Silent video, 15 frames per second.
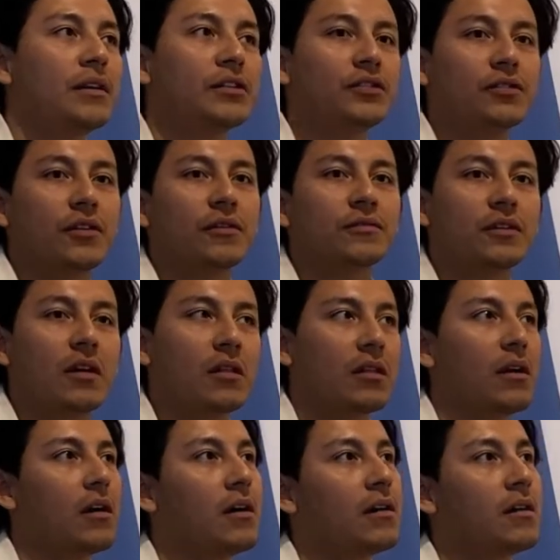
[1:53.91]
and it shows a
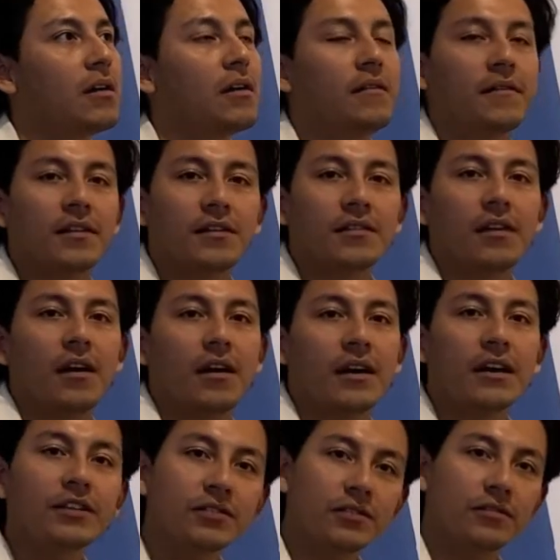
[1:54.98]
lot of its
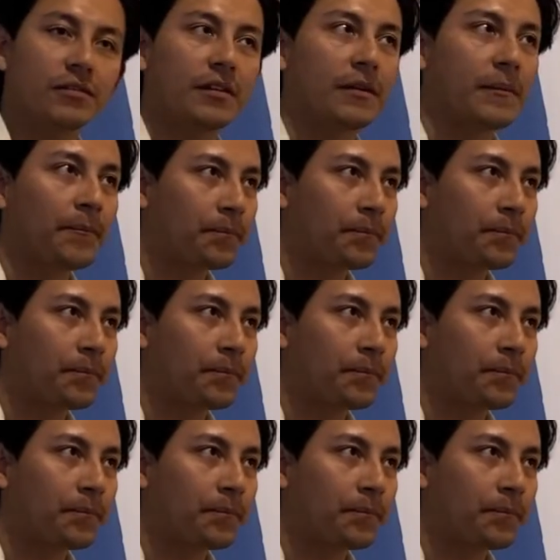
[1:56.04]
history